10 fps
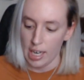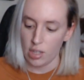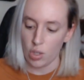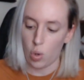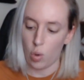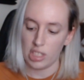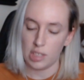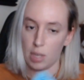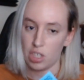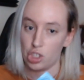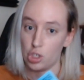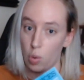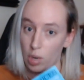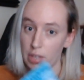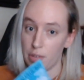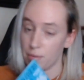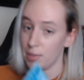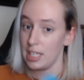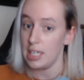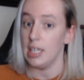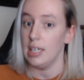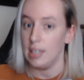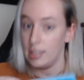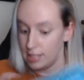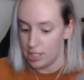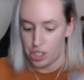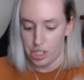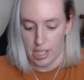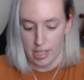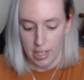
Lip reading: and the Coins March 23 edition,